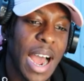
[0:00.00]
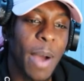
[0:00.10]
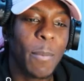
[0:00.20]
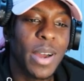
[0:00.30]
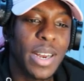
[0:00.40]

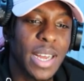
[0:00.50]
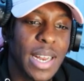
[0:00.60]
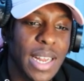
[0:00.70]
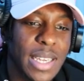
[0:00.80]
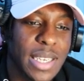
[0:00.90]
I'm going to
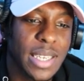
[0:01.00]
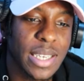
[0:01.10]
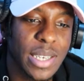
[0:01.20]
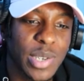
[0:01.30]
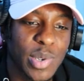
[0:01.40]

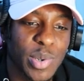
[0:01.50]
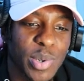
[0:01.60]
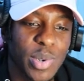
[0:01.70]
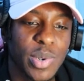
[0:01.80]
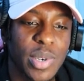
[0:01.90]
listen
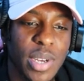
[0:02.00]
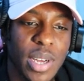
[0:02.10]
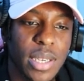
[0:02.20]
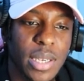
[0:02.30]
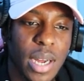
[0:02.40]
to
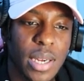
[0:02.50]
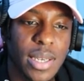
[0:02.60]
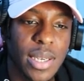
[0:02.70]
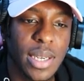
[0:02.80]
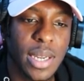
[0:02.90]

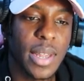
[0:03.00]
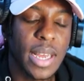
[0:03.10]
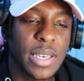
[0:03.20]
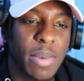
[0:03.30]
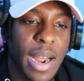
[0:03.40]
songs that
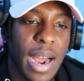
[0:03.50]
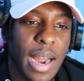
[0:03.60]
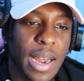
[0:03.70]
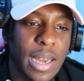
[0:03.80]
catch my eye.